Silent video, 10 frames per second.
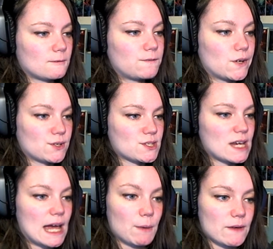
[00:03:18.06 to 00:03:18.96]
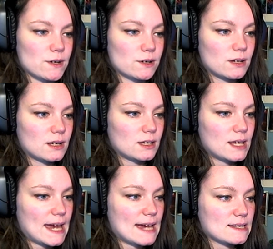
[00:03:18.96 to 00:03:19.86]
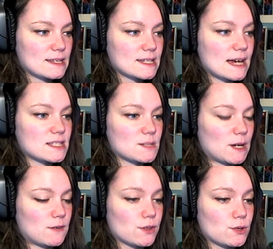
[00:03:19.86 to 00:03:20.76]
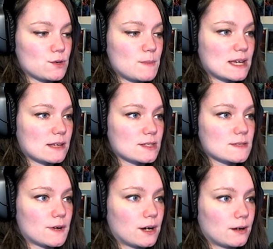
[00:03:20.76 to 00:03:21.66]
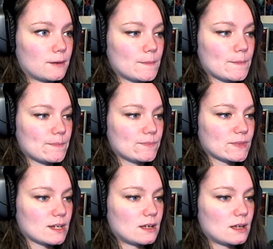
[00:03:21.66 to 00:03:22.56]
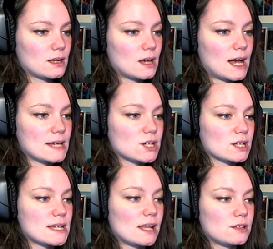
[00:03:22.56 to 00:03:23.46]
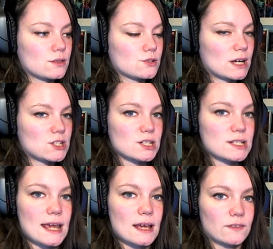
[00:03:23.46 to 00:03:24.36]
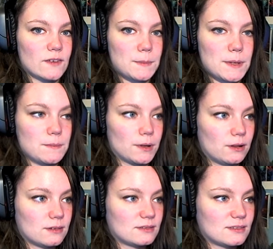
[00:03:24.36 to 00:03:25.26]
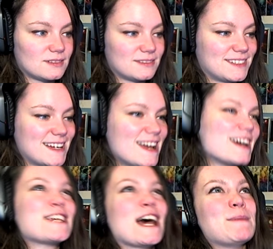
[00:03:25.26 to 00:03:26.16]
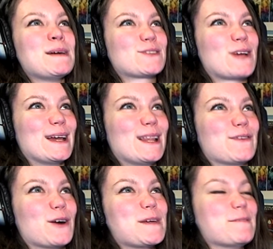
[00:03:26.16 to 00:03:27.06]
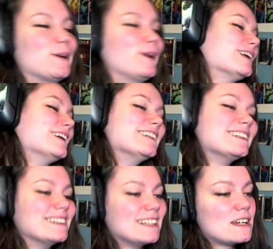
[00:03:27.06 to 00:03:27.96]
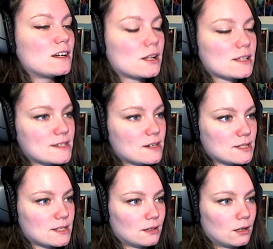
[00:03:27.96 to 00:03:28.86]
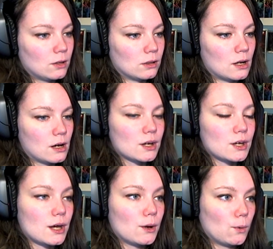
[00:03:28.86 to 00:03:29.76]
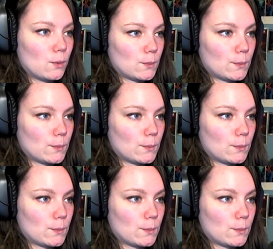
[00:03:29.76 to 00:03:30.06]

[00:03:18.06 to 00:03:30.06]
First, however, as is customary for those who make it this far, I shall tell you the tragic tale of our people. Tell me the tale of your people! It all started long ago.